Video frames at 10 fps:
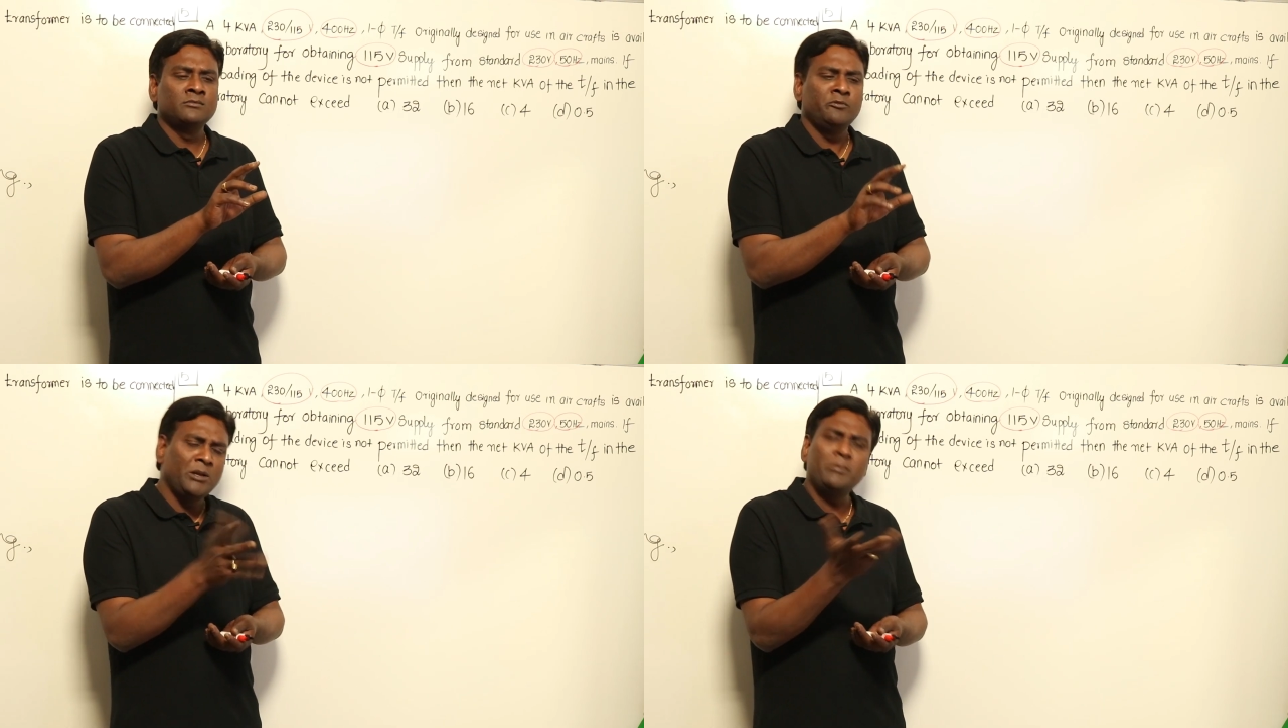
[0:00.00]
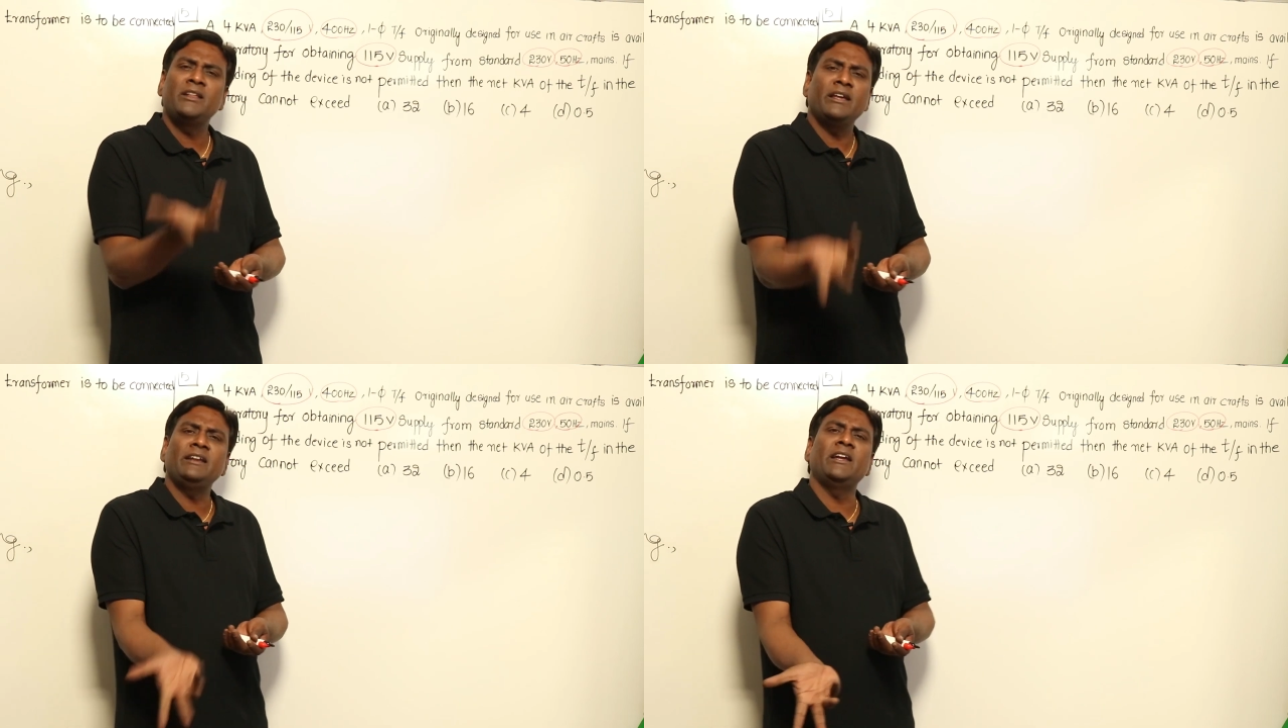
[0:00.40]
will be
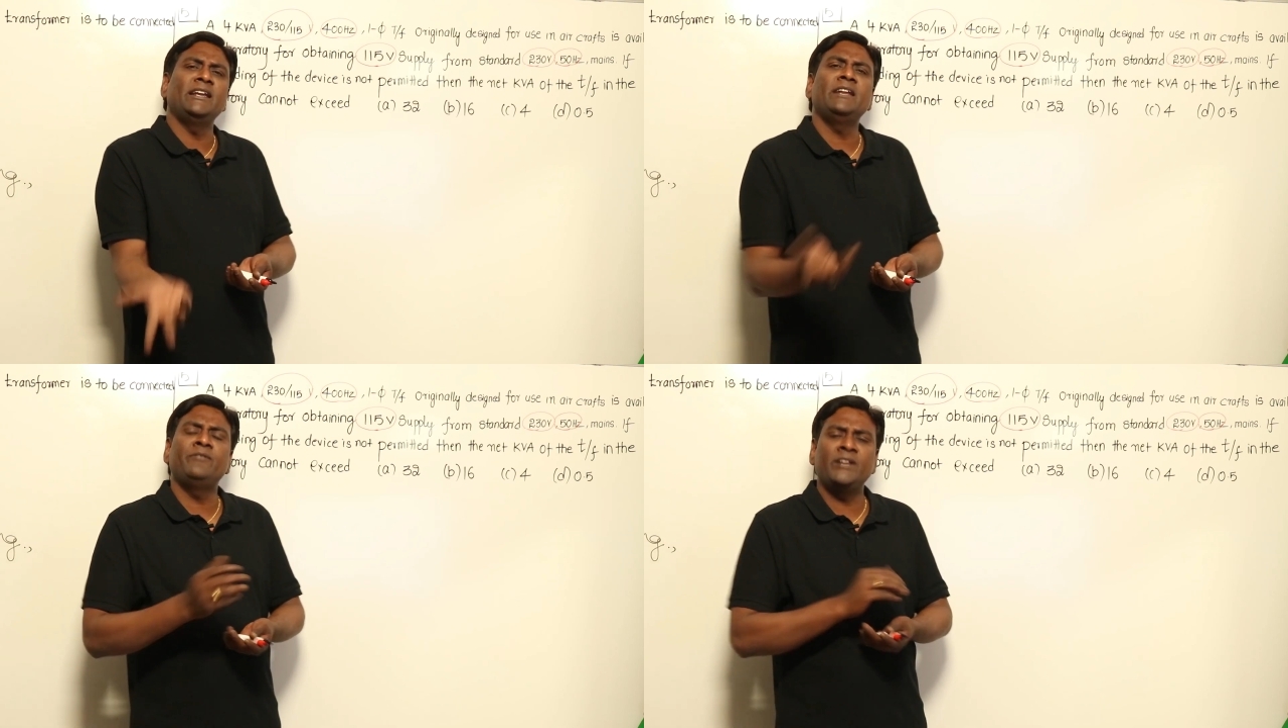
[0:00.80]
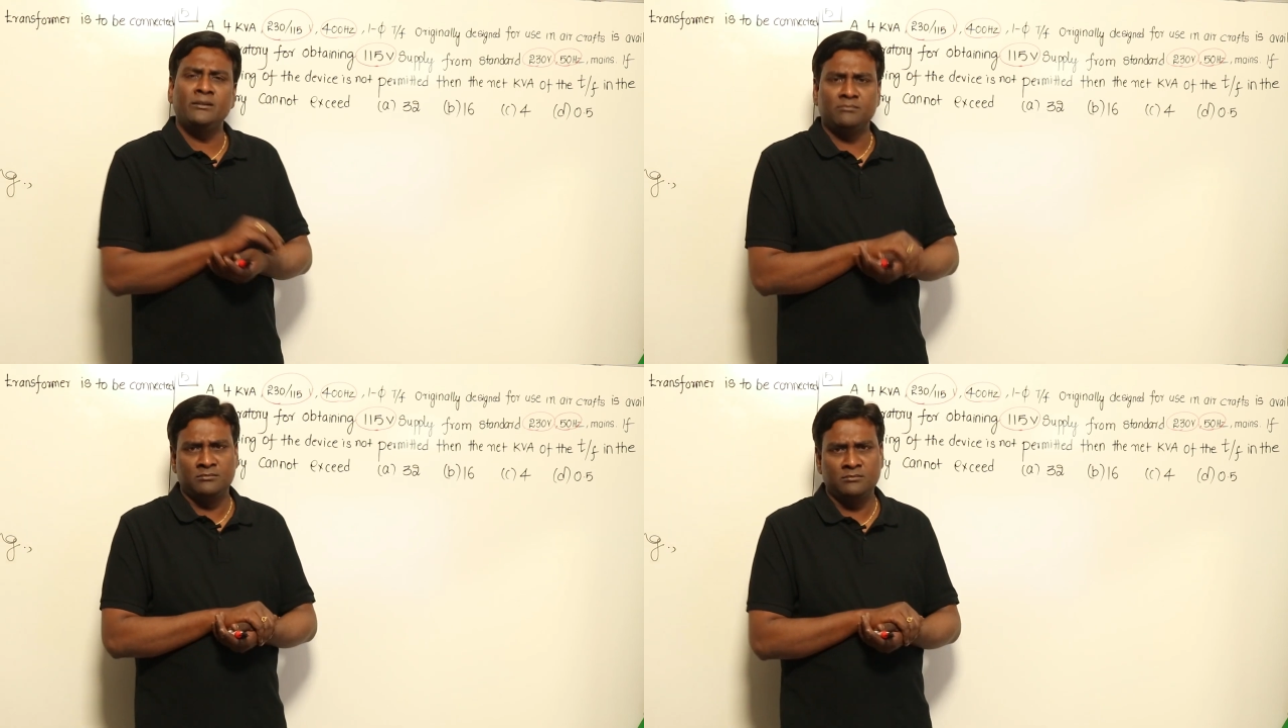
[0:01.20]
there
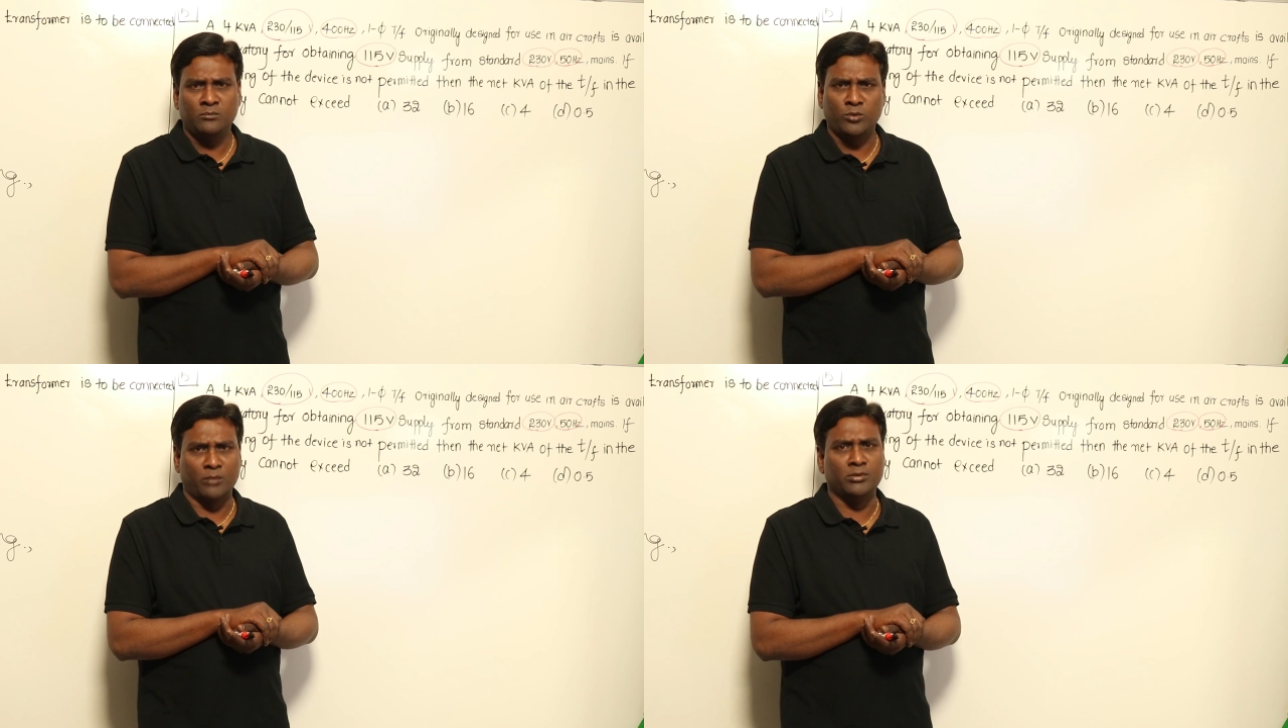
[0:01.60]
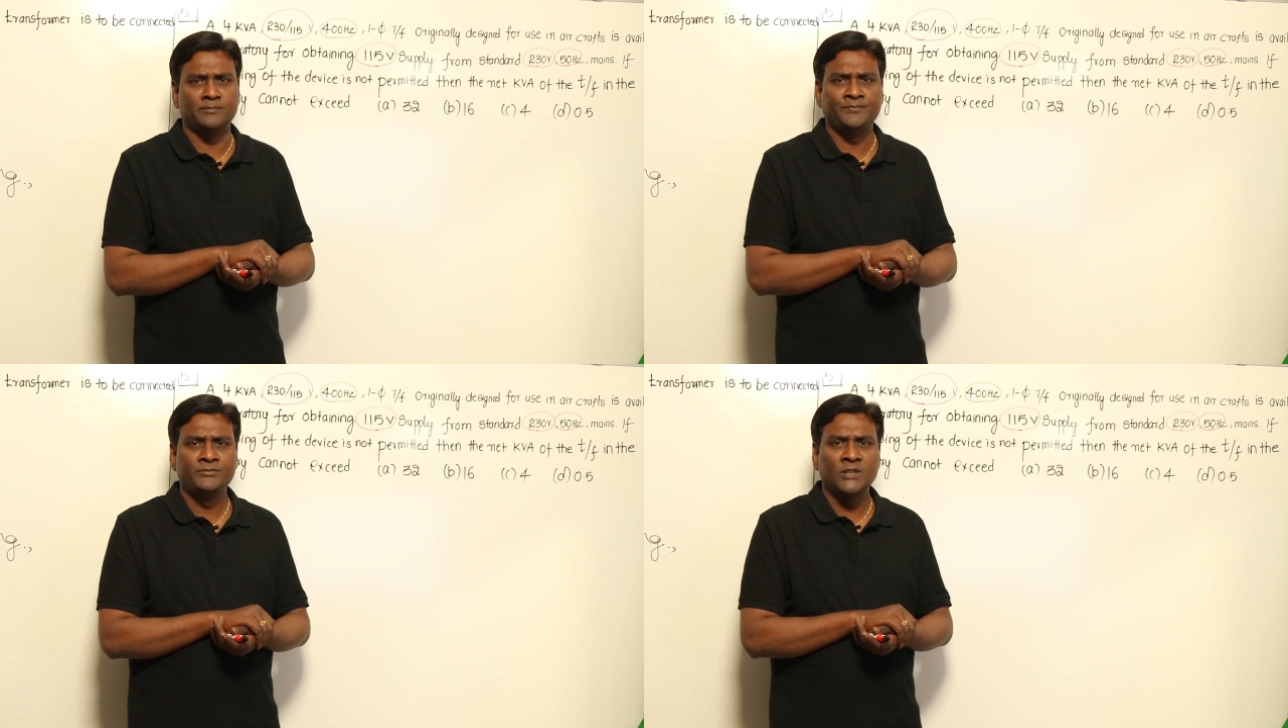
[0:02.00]
anyway problem.